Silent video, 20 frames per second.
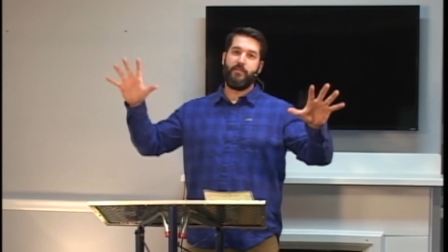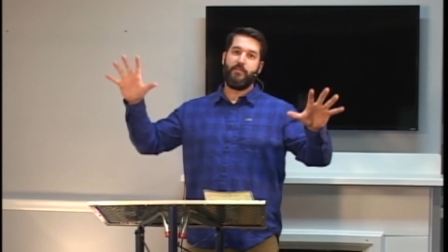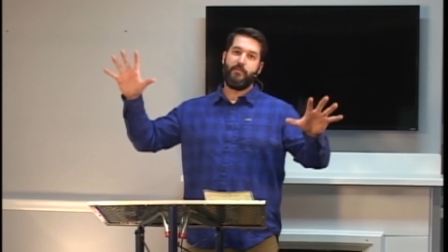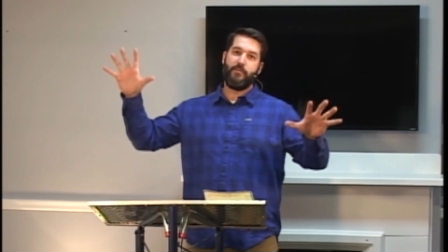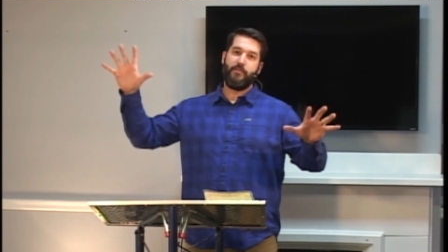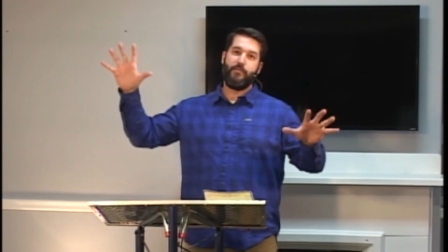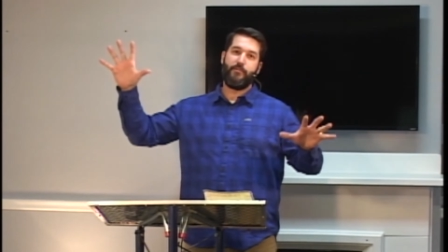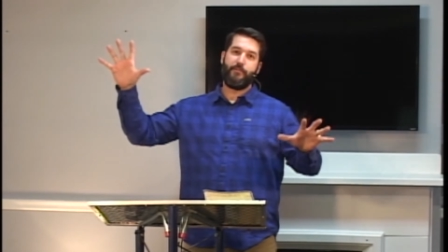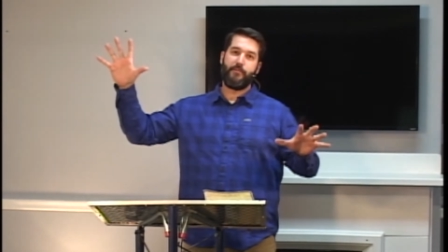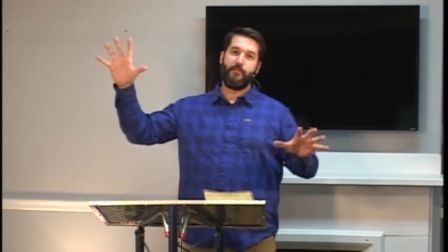
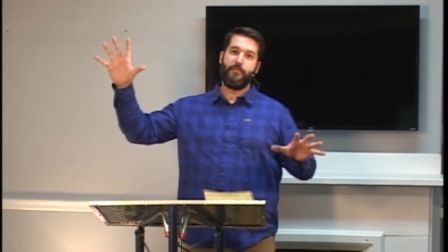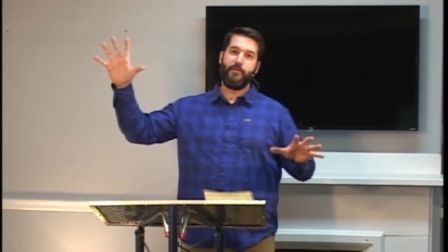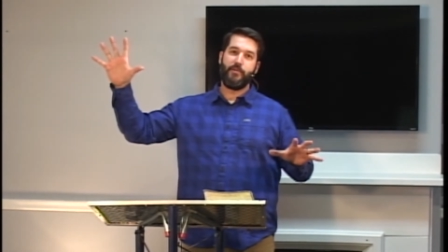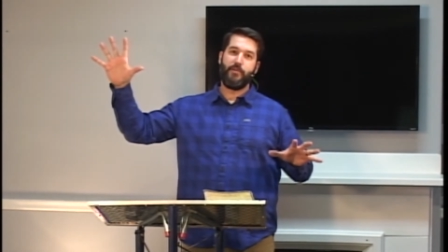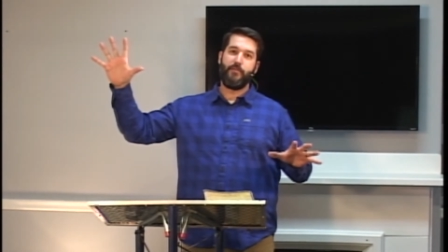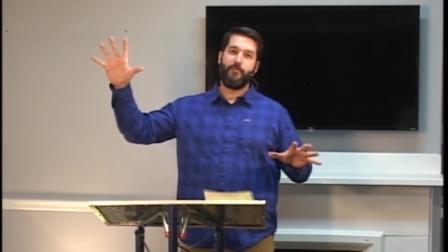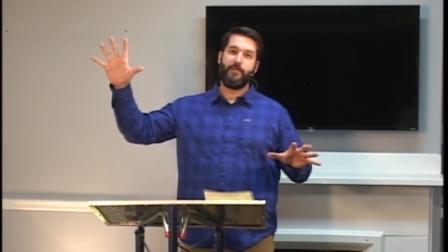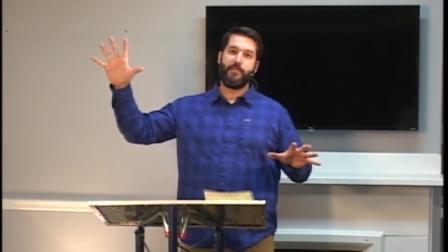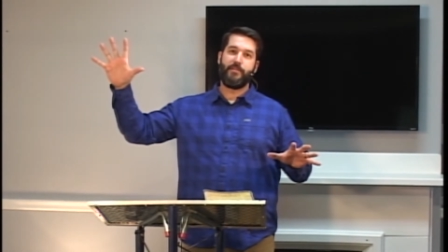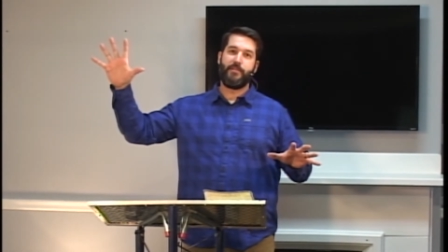they're, they're
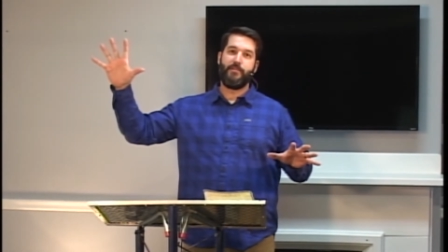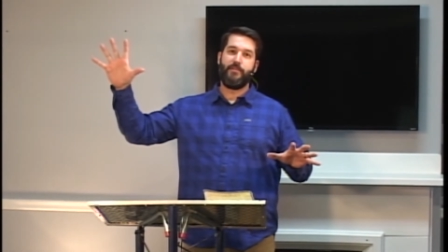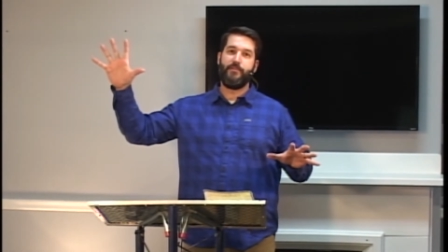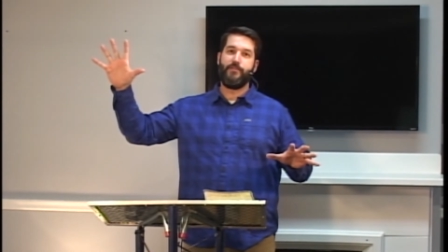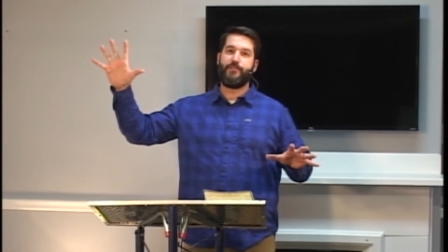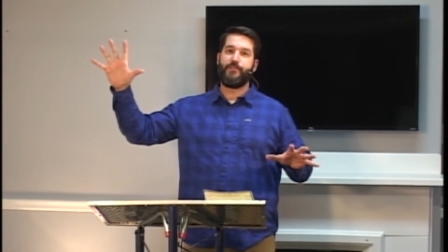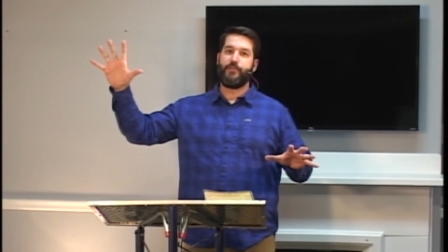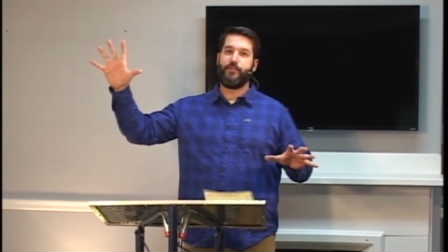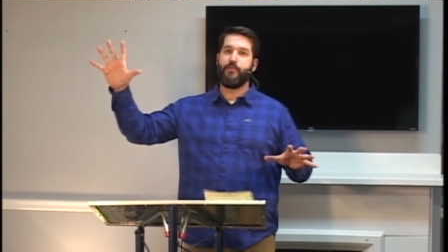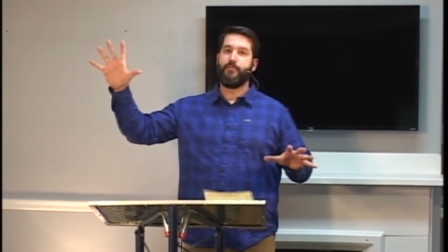familiar with the new
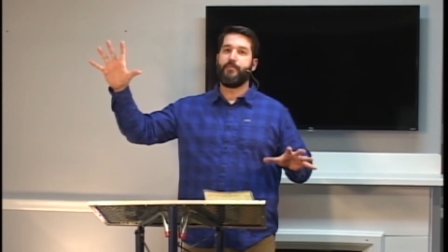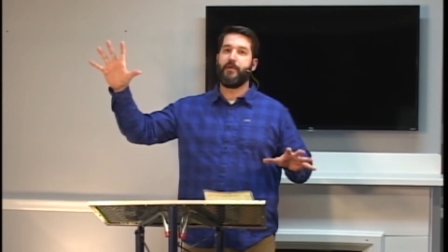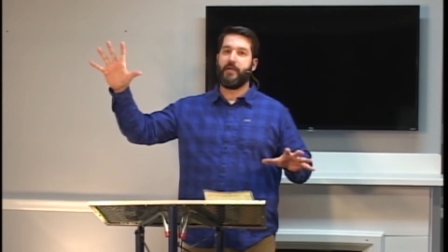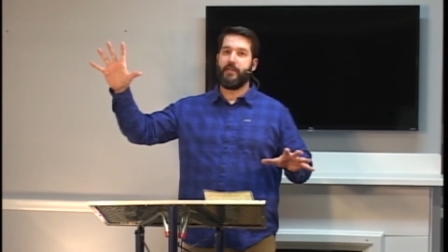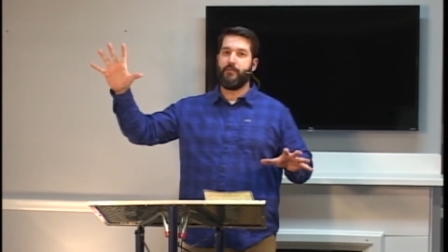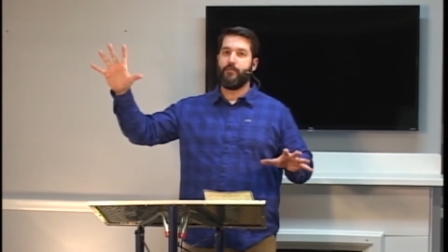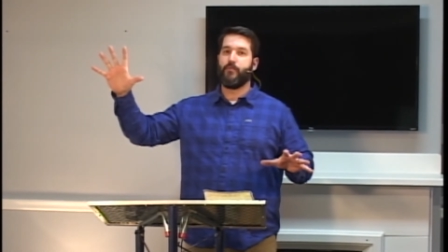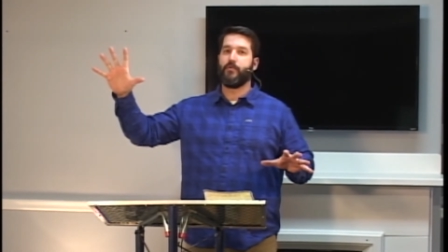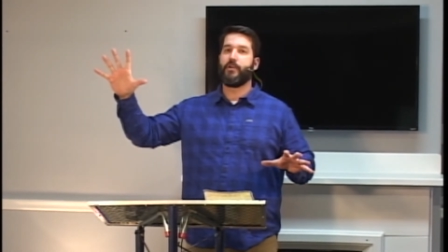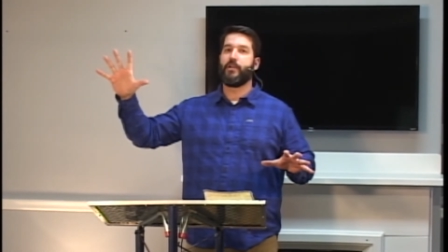too,
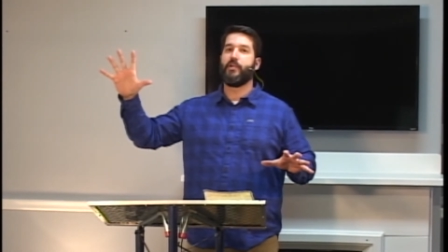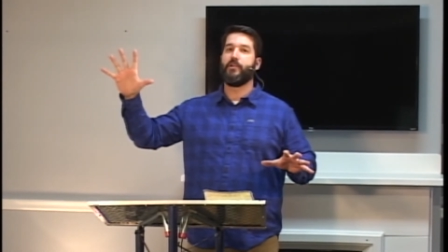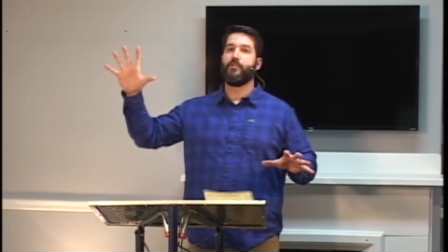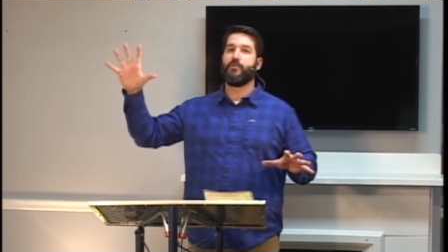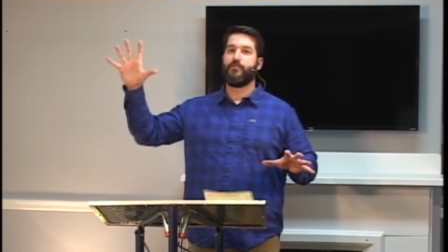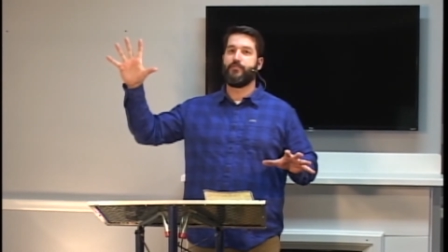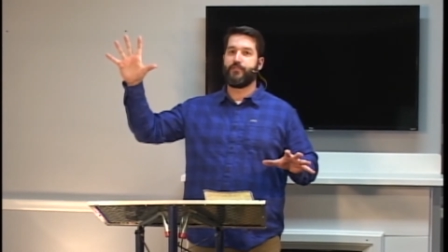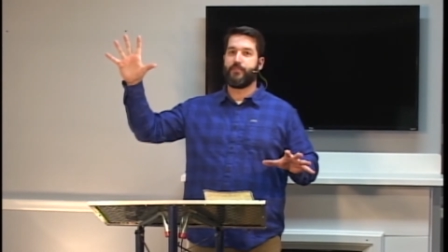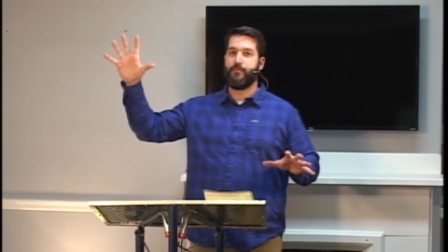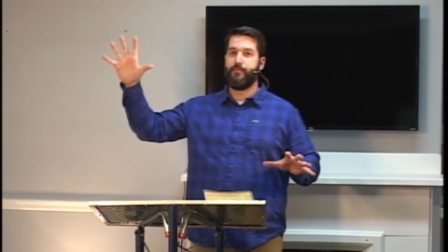but we're going to
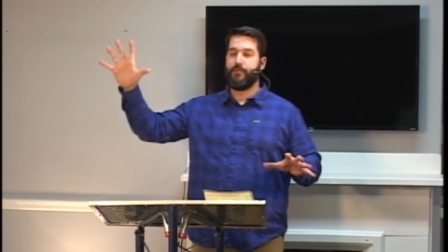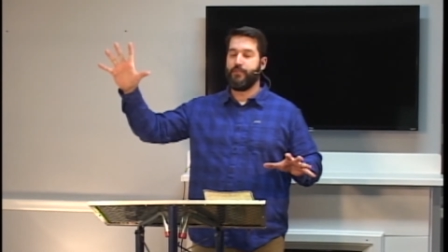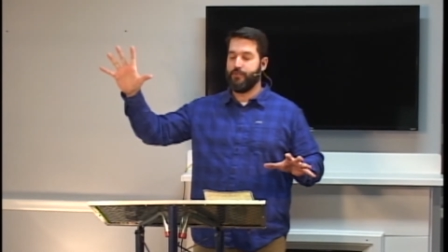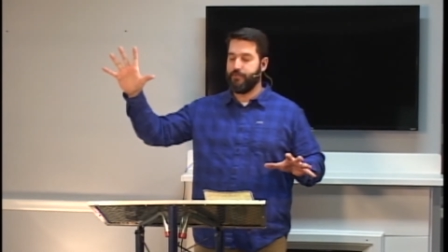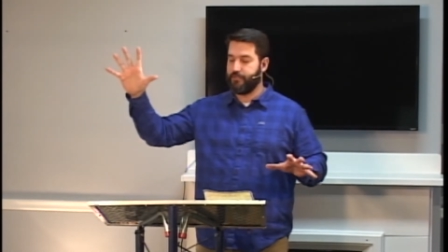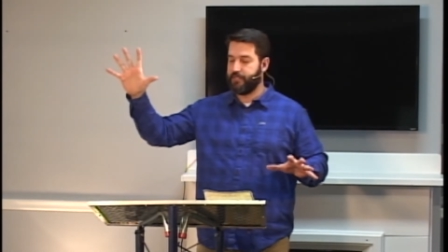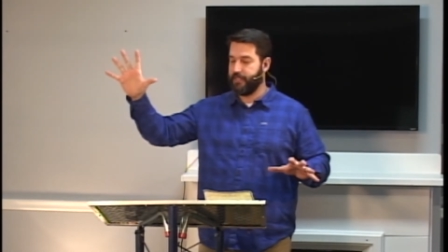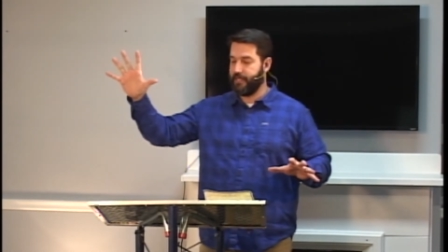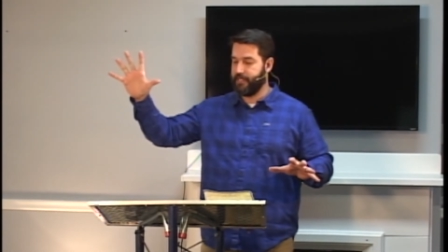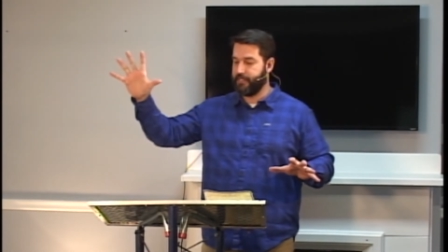learn some
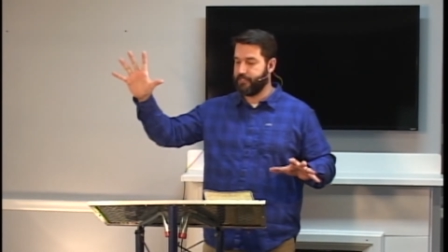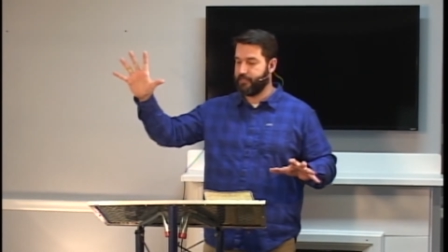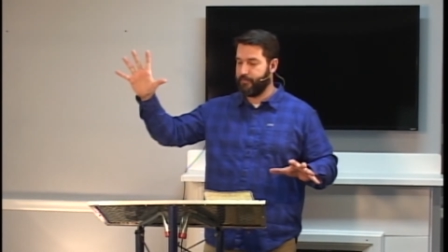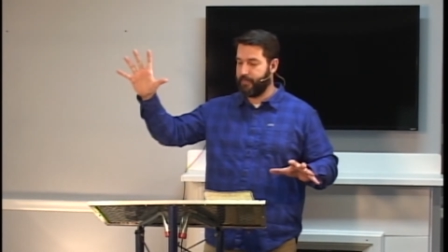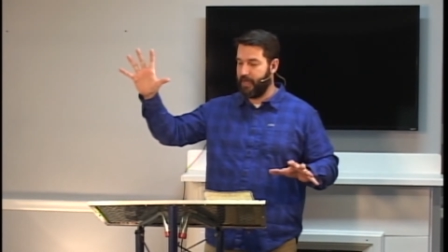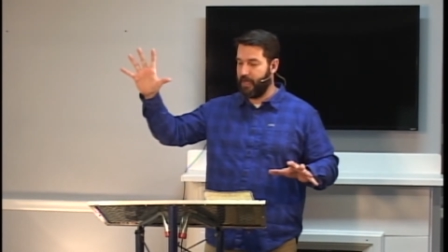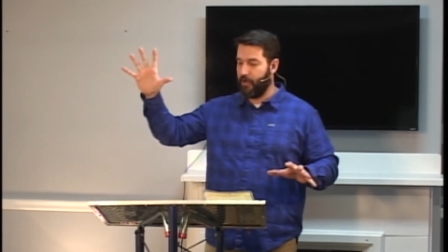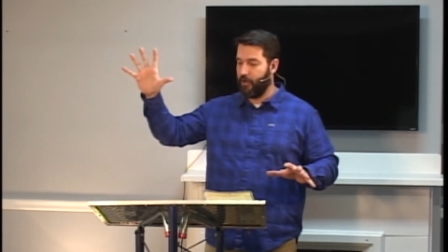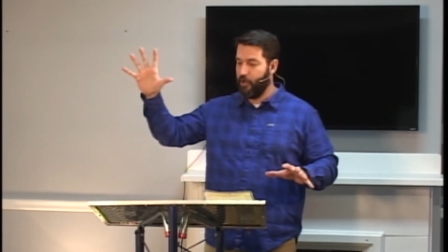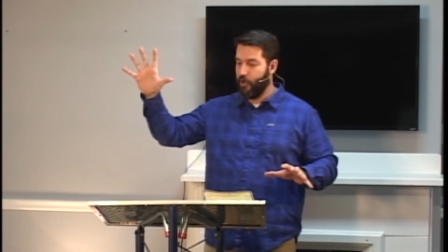new things
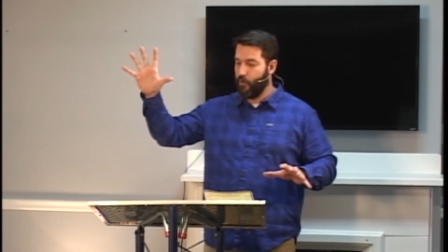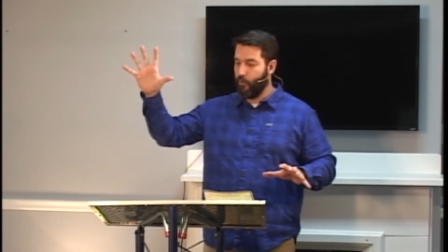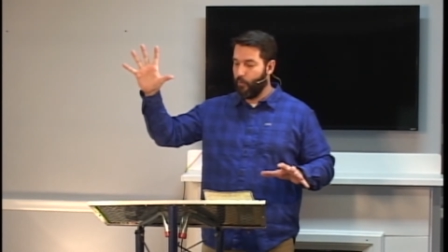about